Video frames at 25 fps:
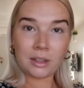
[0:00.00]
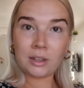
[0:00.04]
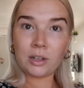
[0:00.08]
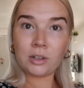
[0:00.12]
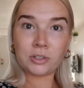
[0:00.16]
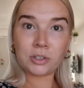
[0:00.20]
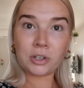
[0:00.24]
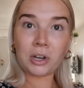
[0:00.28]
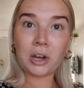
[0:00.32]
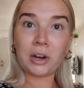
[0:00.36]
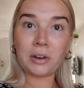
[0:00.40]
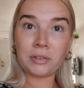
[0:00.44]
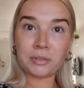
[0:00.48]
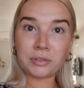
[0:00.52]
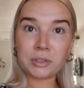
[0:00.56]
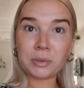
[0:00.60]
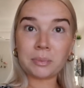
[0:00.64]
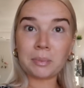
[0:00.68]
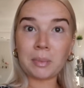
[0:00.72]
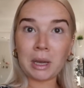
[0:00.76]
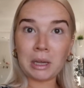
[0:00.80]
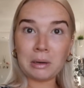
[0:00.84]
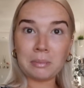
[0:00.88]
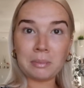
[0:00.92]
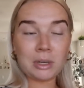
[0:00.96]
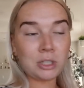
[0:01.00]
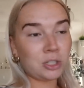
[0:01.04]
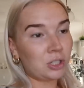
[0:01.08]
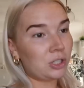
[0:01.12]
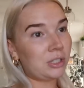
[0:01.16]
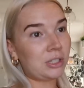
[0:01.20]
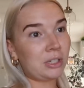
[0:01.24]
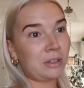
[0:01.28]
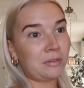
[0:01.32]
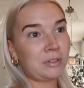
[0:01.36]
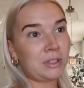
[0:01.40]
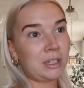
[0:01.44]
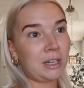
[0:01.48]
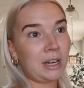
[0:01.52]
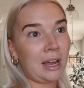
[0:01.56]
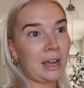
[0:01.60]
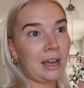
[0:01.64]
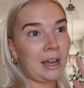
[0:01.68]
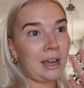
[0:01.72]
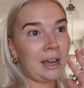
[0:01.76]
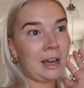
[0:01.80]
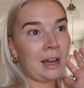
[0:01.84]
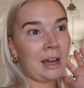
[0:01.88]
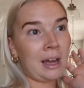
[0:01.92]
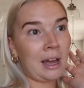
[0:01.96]
those are kind of some main missions of
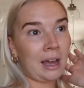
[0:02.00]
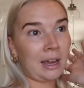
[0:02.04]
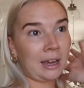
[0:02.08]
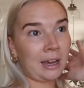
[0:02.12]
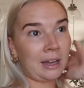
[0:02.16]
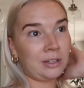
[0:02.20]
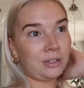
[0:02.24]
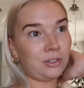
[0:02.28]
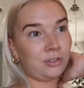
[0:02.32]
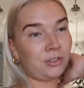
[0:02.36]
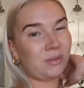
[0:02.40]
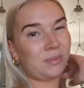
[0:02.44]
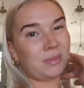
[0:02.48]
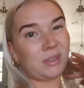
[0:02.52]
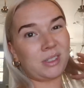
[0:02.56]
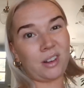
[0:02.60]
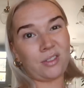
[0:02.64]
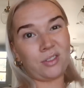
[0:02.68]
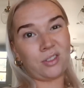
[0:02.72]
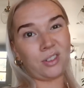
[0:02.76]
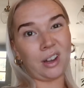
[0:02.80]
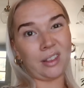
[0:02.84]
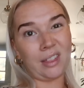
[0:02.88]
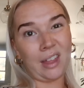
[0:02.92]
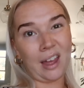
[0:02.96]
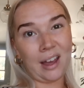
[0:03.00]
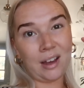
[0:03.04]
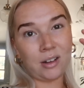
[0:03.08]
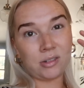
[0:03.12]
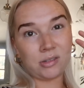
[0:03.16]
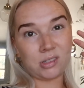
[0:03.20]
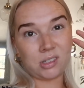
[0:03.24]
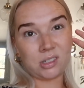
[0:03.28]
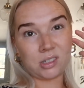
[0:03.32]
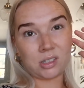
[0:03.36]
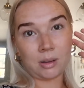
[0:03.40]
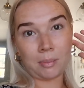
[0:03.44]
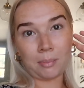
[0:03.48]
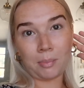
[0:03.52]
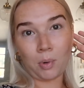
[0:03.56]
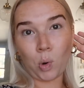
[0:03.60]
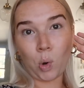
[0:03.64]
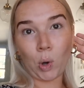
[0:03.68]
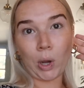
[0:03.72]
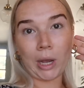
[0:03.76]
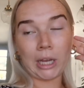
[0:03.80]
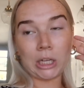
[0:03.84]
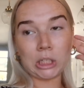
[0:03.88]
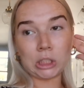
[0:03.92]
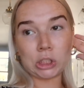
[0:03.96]
today. I gotta do some stuff around the house at some
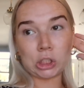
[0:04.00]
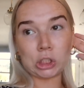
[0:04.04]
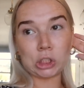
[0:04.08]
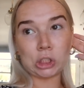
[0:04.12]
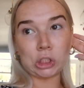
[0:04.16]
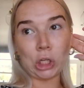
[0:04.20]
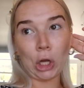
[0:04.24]
point.